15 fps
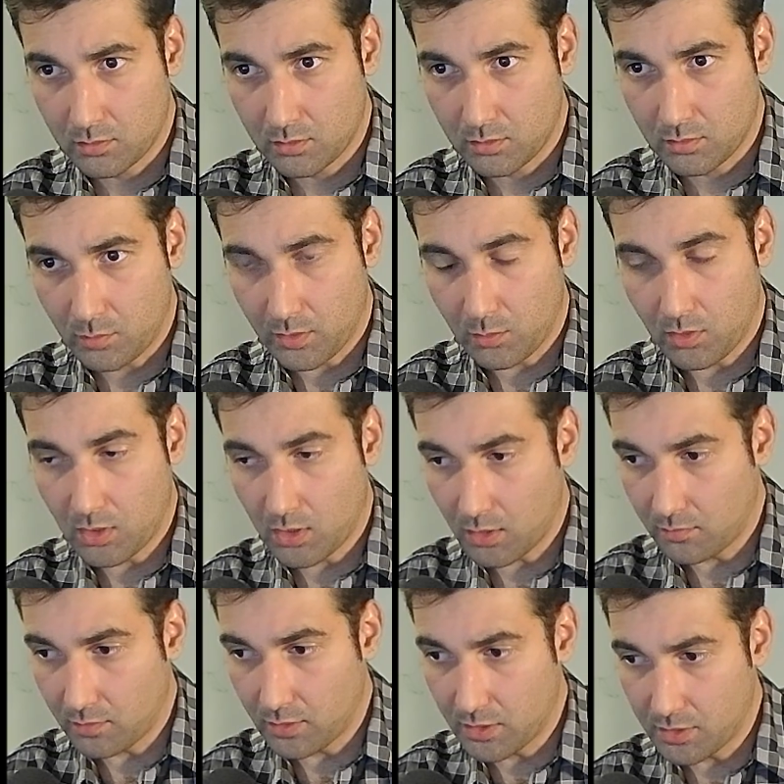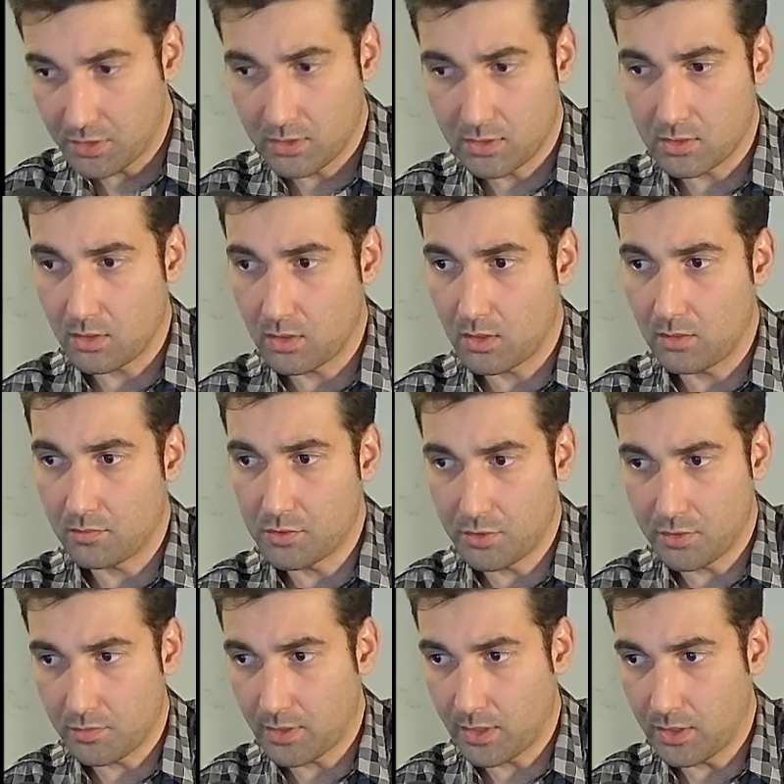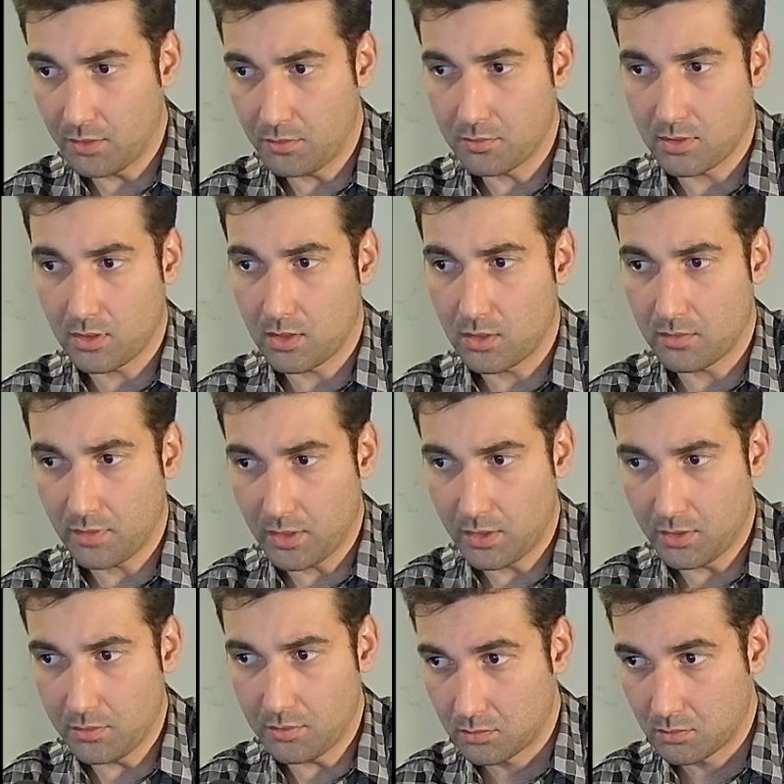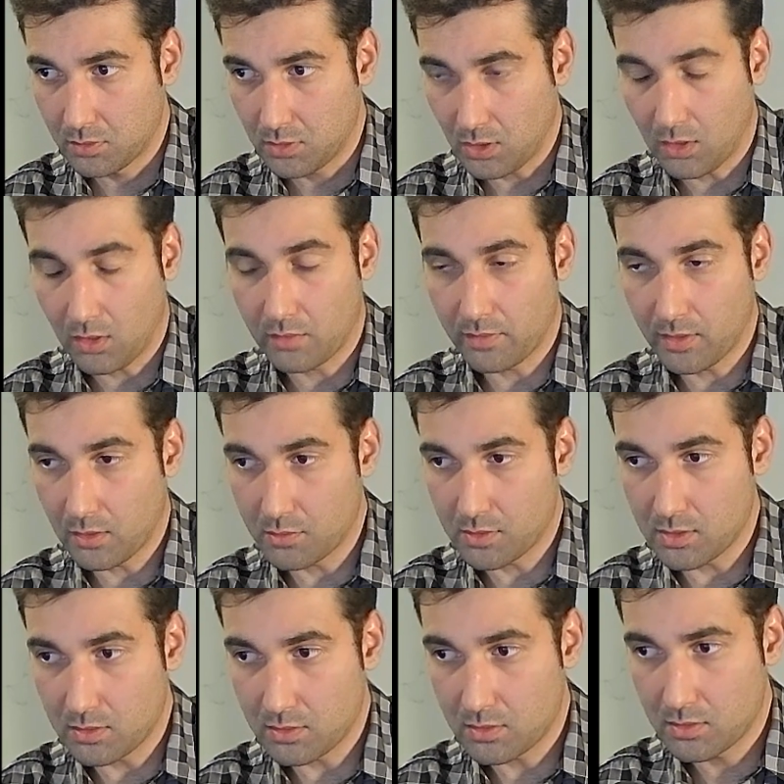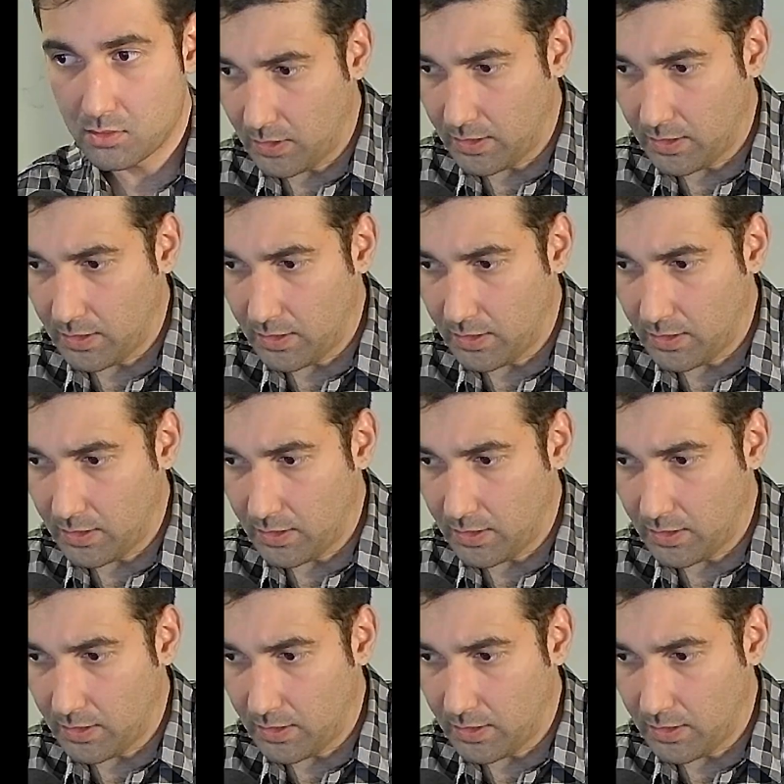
We do a lot of additions, a lot of junior ADUs, a lot of ADUs, a lot of houses.